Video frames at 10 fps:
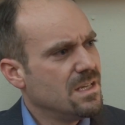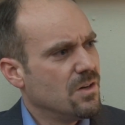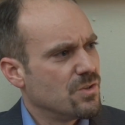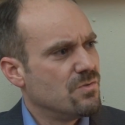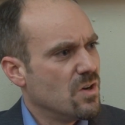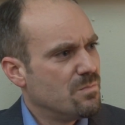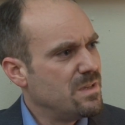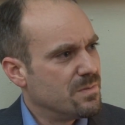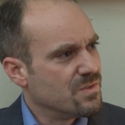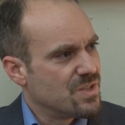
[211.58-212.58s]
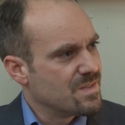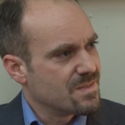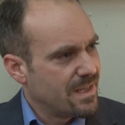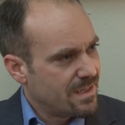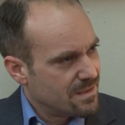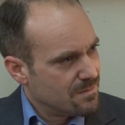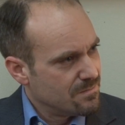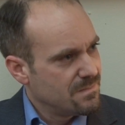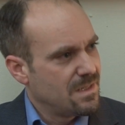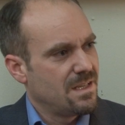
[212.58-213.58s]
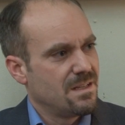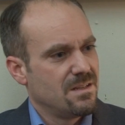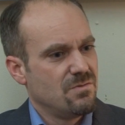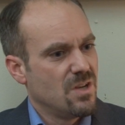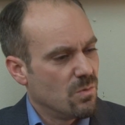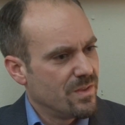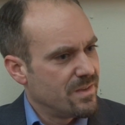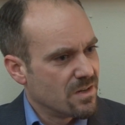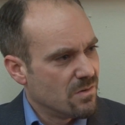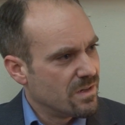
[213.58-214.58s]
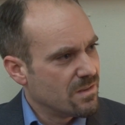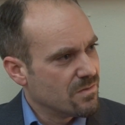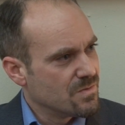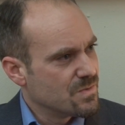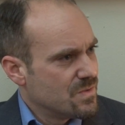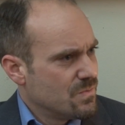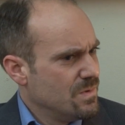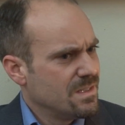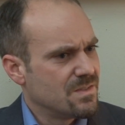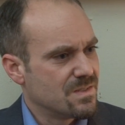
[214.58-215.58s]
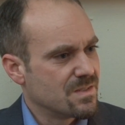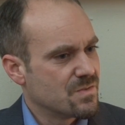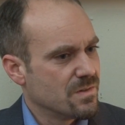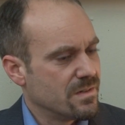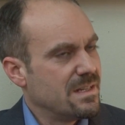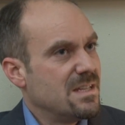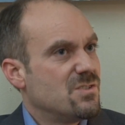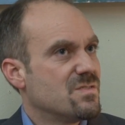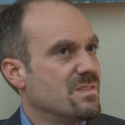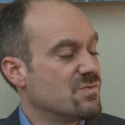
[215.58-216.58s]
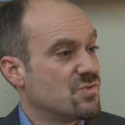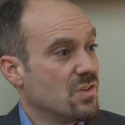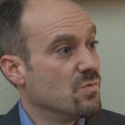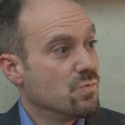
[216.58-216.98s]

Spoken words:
or you know people just like them, and you know what they're going through. So it's really just extraordinary, and it just feels so